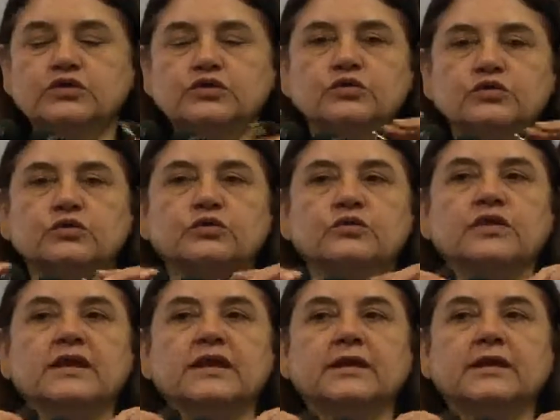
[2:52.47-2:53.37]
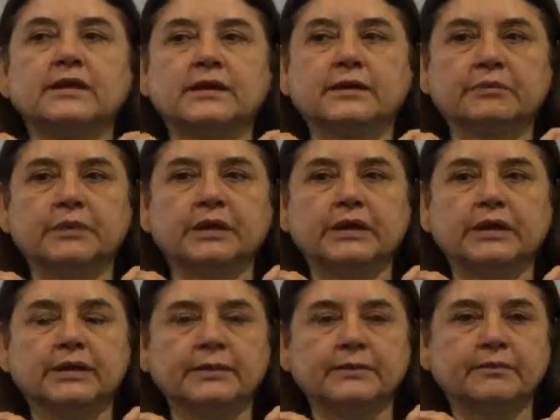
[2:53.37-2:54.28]
to the
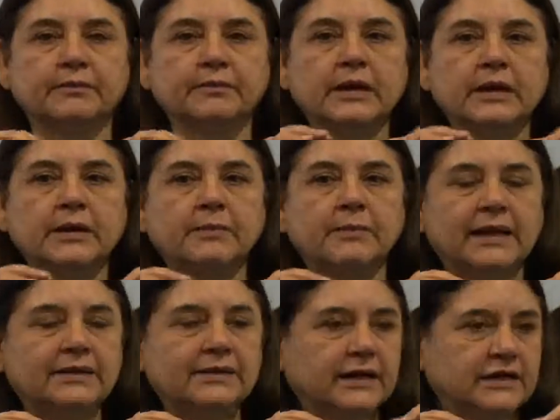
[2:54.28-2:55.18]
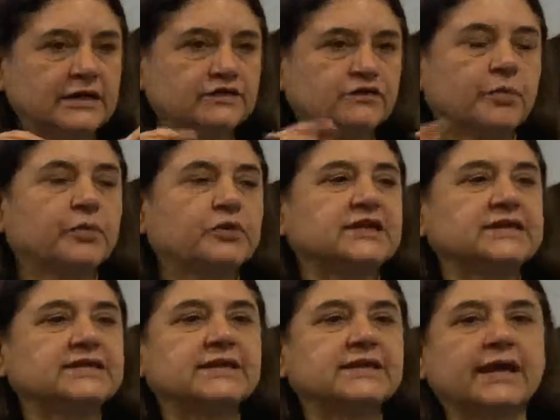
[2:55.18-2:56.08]
Maldharis for
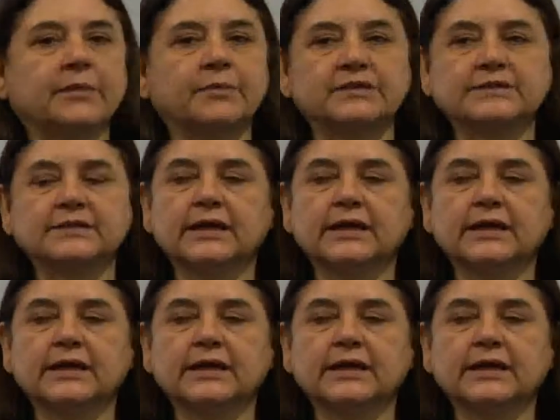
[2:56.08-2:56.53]
protecting camels.